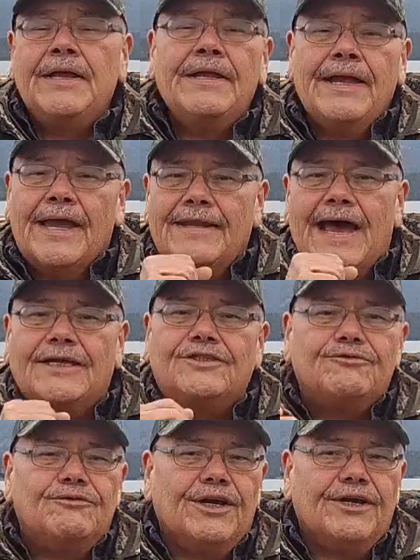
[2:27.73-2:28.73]
And
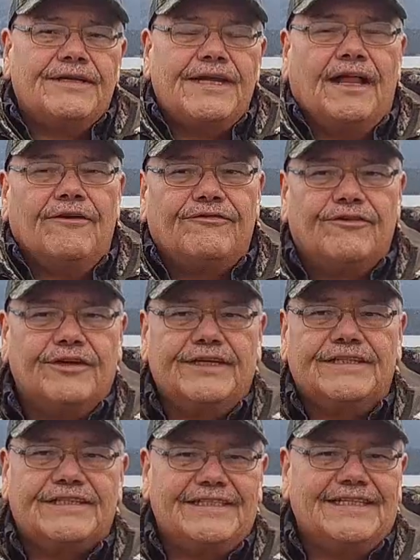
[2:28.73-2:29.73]
that's where
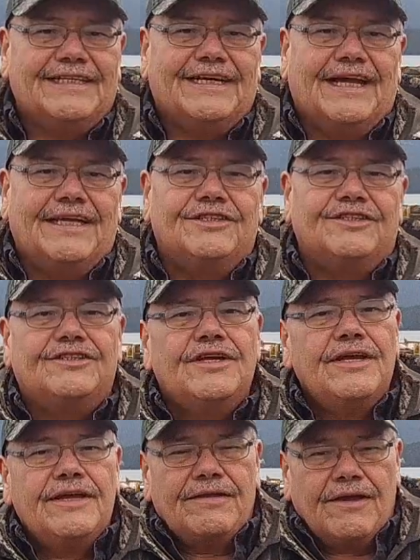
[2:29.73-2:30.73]
California sea lions
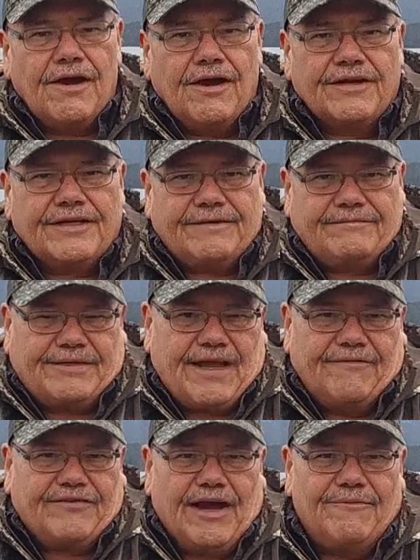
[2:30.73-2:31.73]

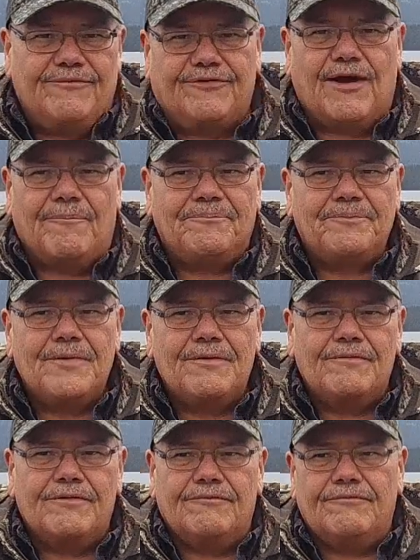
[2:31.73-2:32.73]
have come from.